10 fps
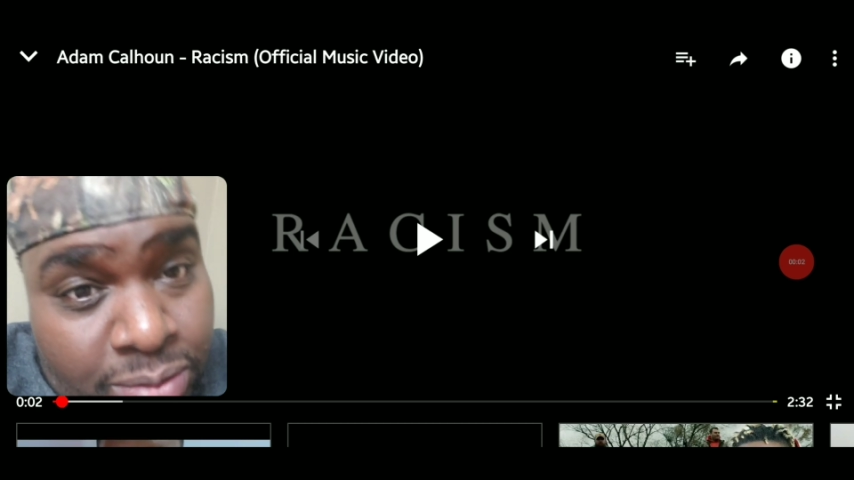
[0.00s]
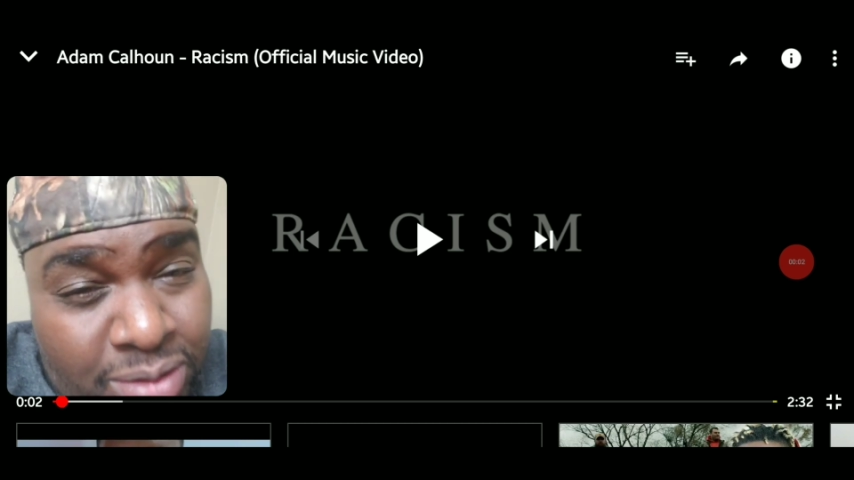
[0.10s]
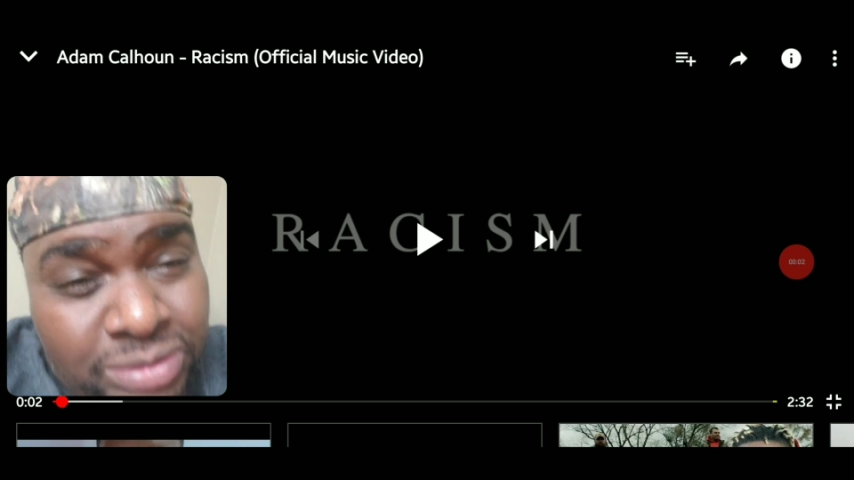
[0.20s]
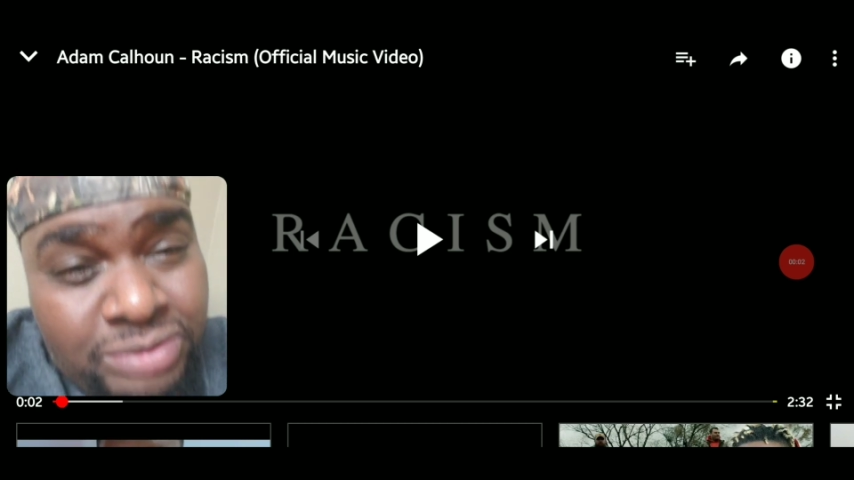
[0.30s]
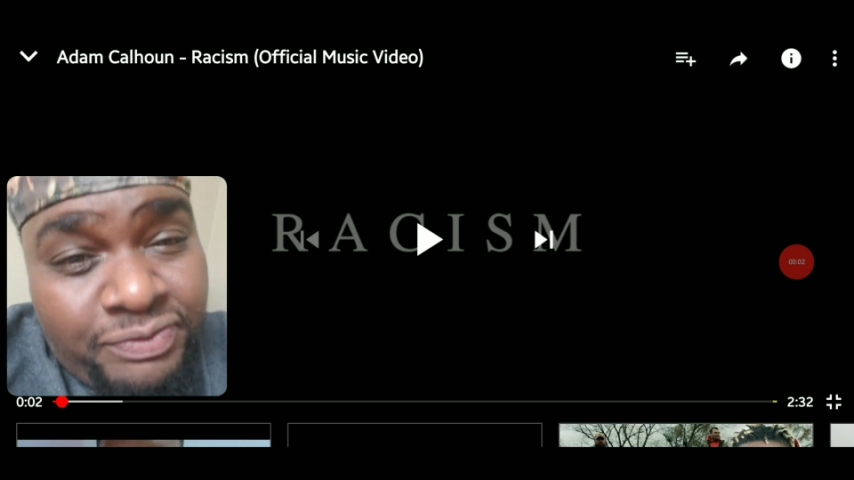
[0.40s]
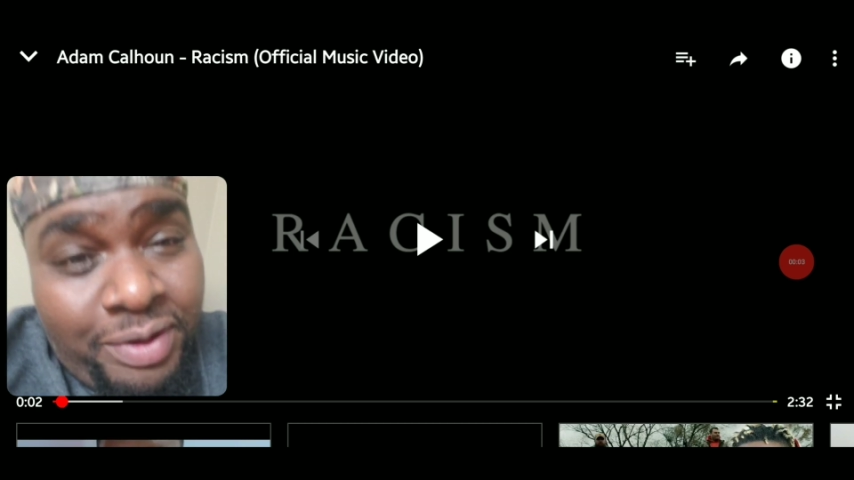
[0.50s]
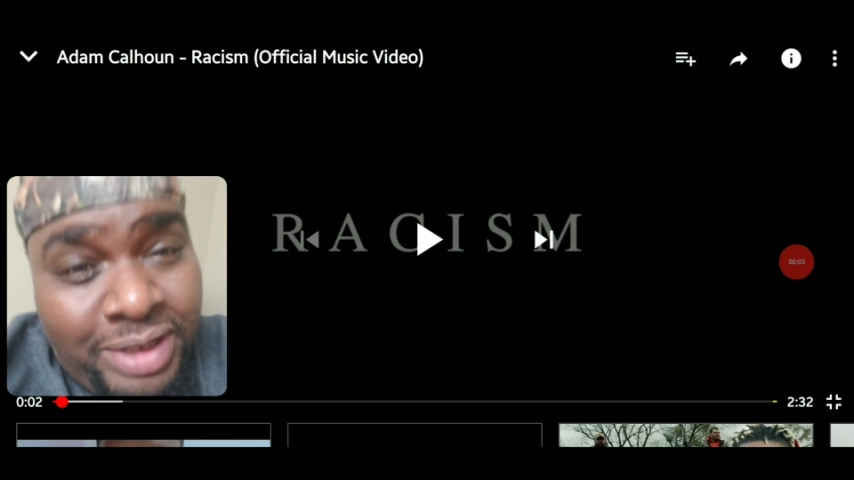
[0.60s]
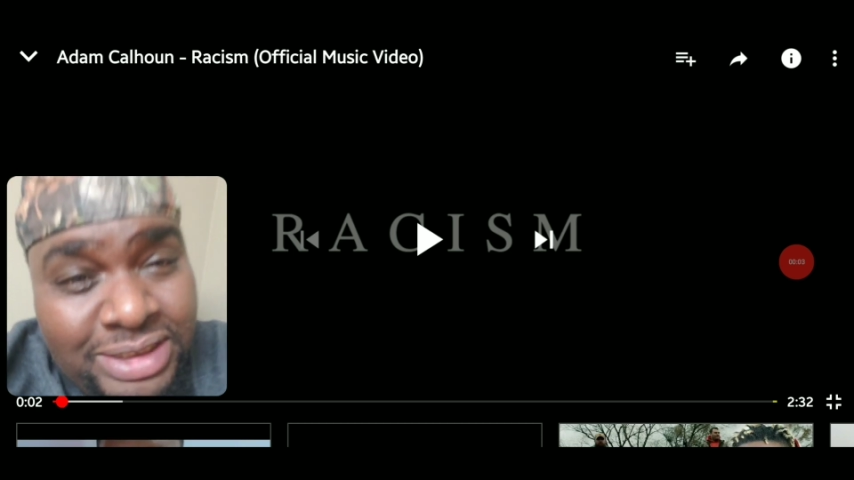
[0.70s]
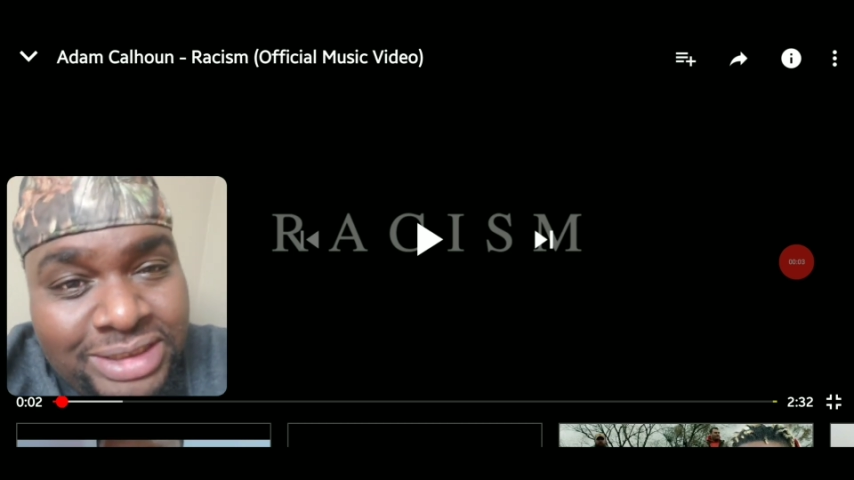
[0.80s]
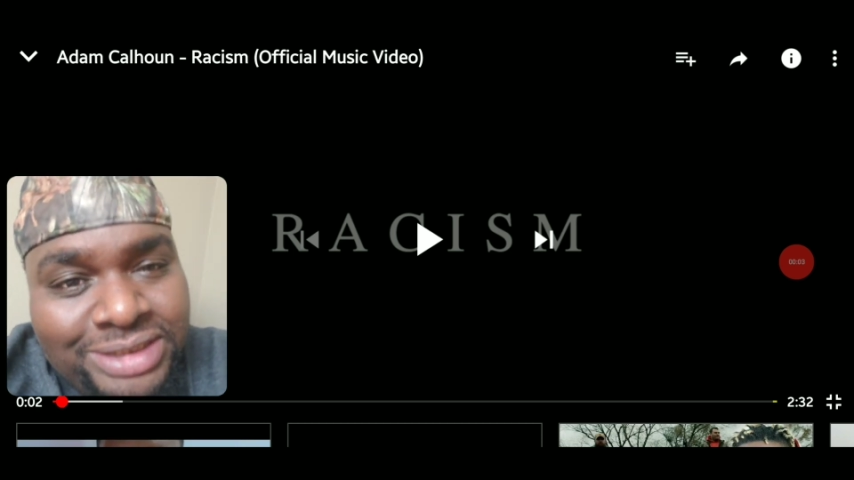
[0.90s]
what are you doing, fam?
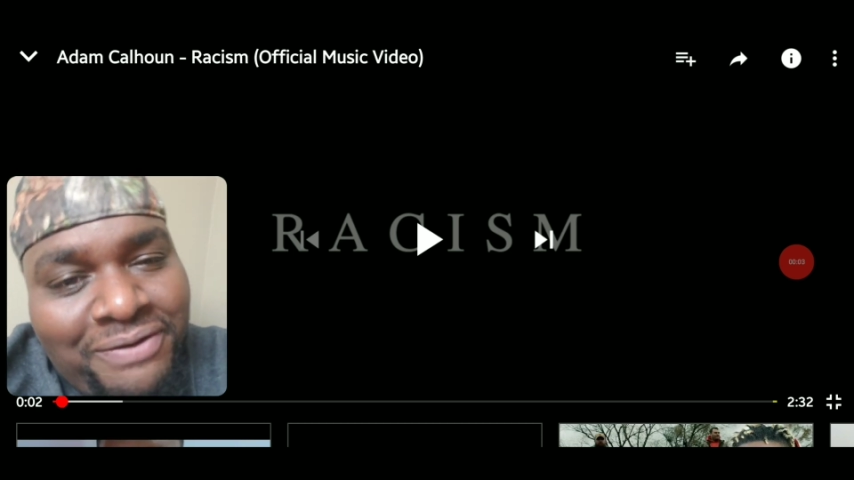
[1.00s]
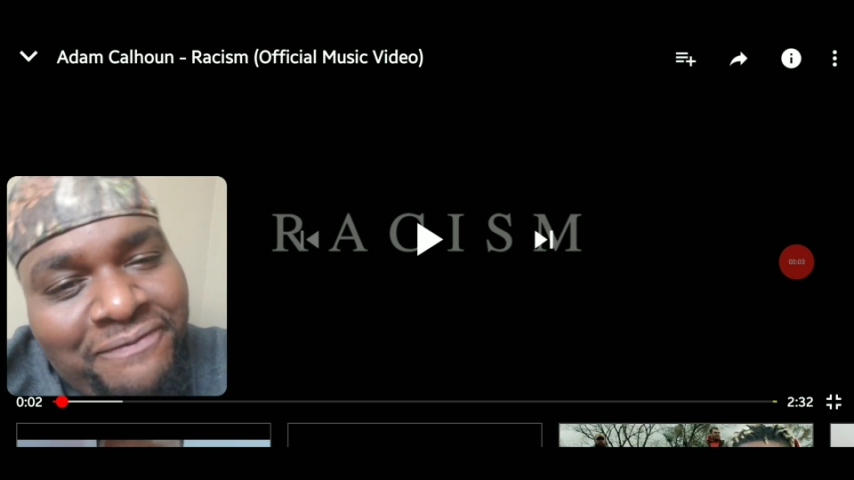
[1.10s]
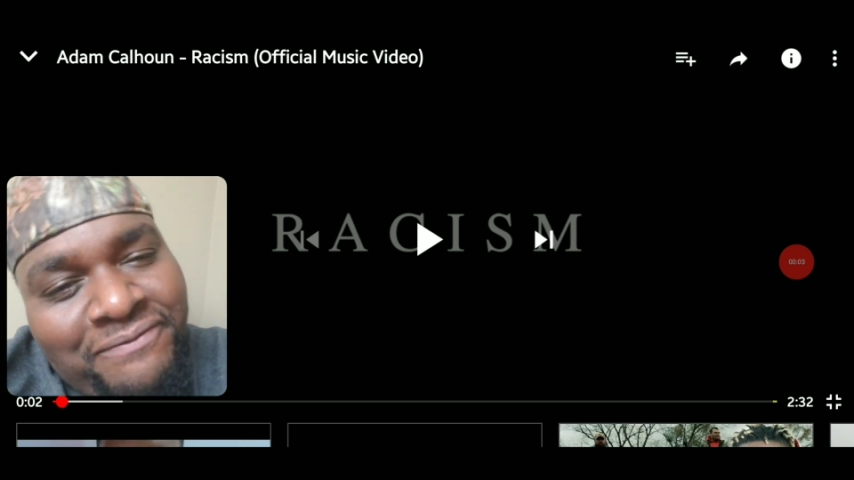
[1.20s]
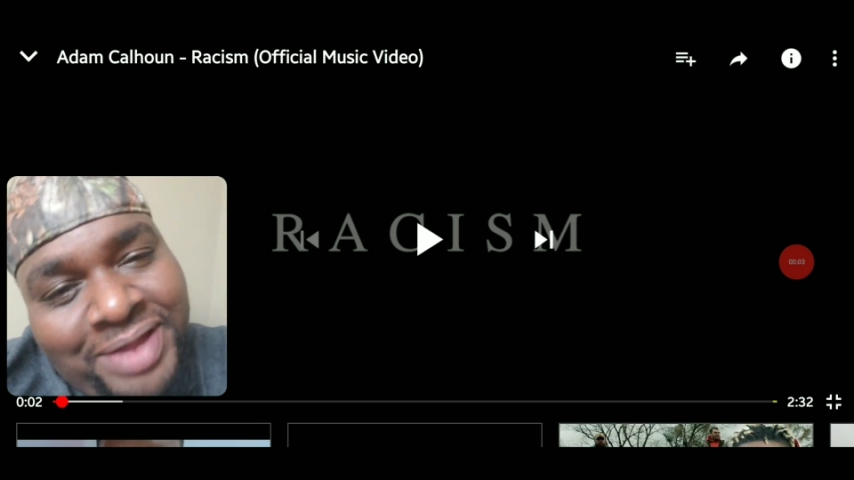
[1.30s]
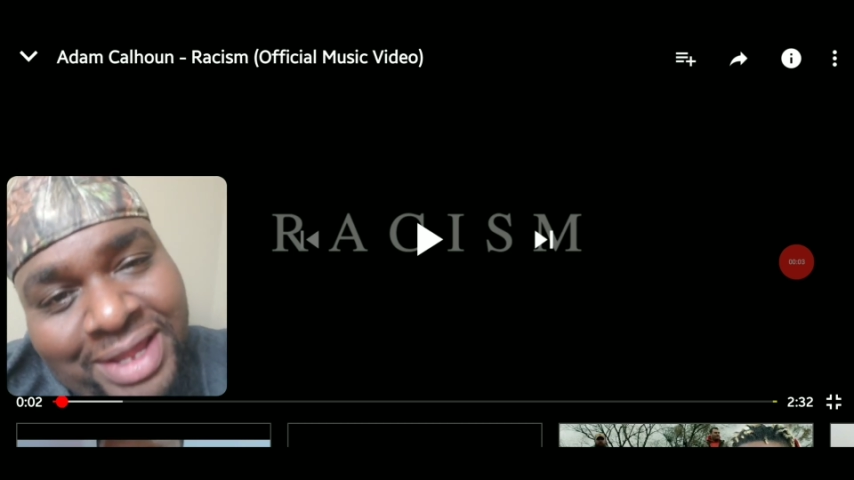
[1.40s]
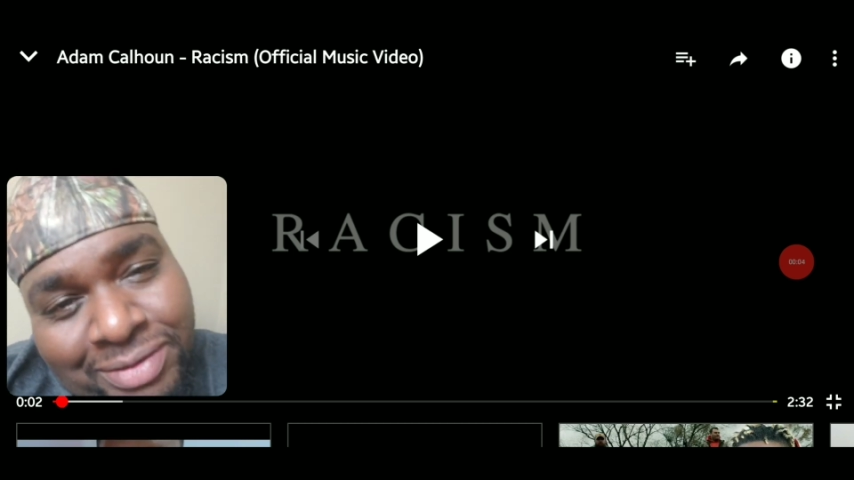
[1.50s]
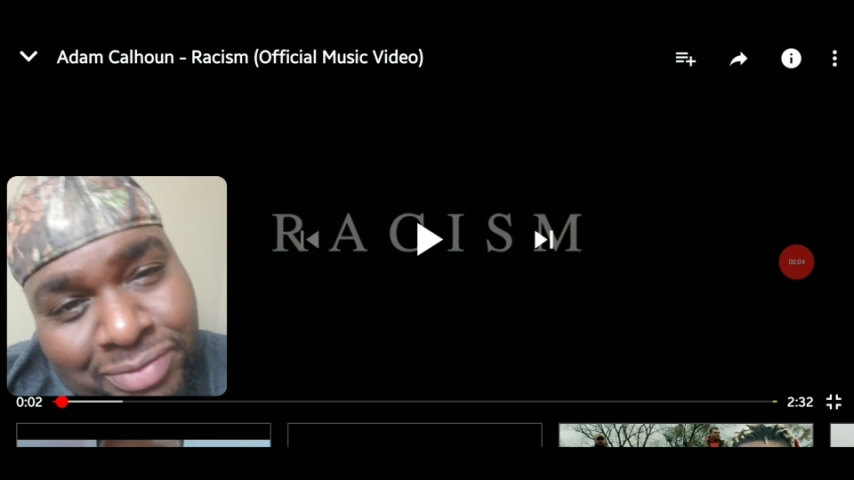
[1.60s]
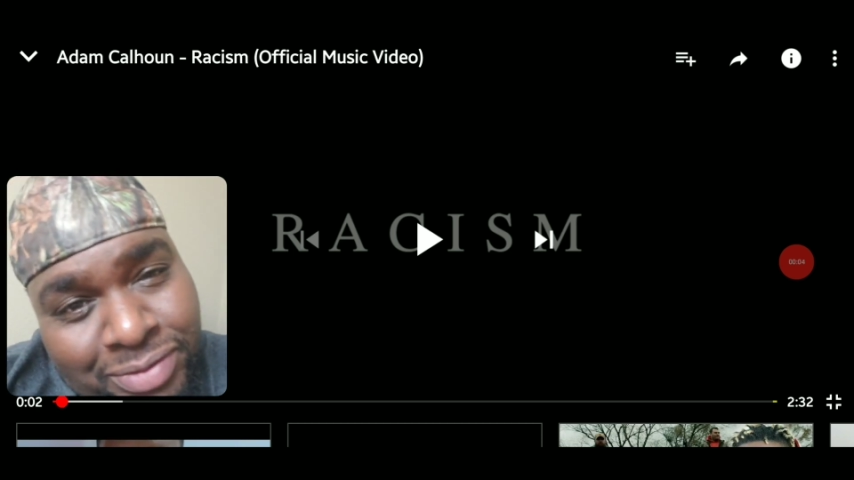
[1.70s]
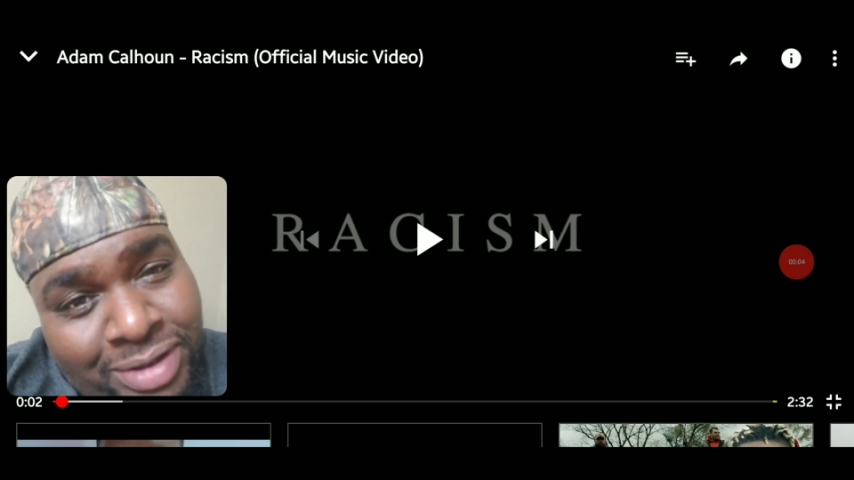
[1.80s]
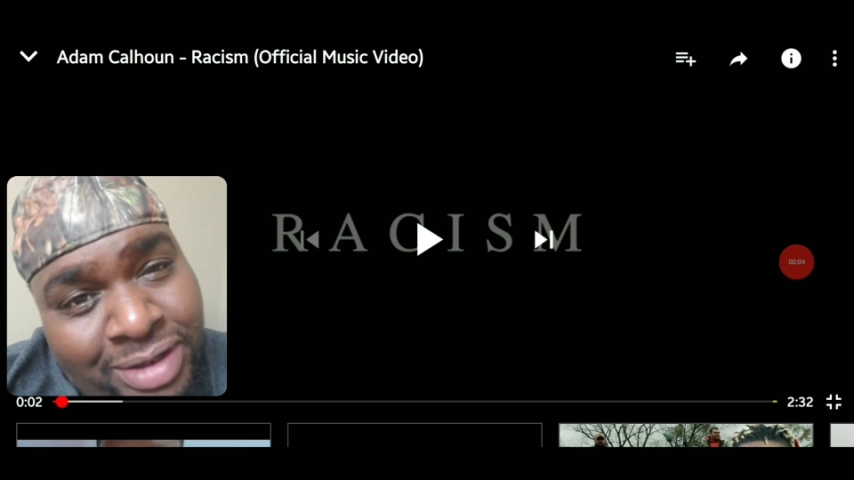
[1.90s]
This is your
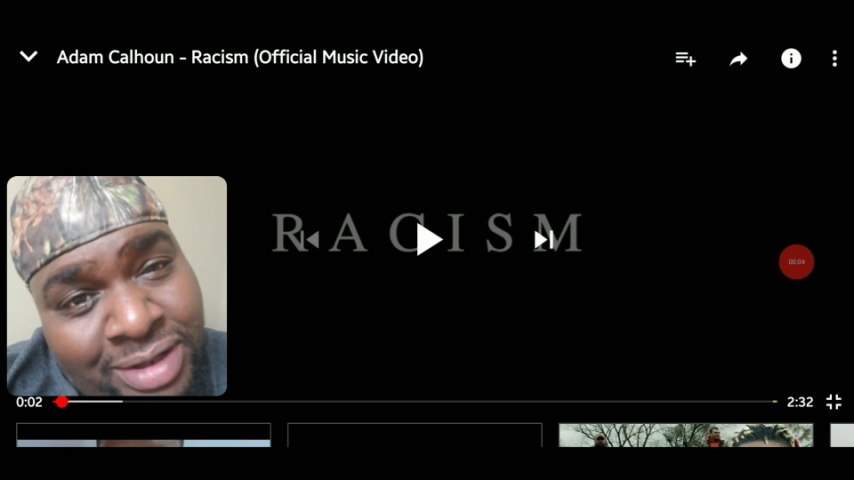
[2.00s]
favorite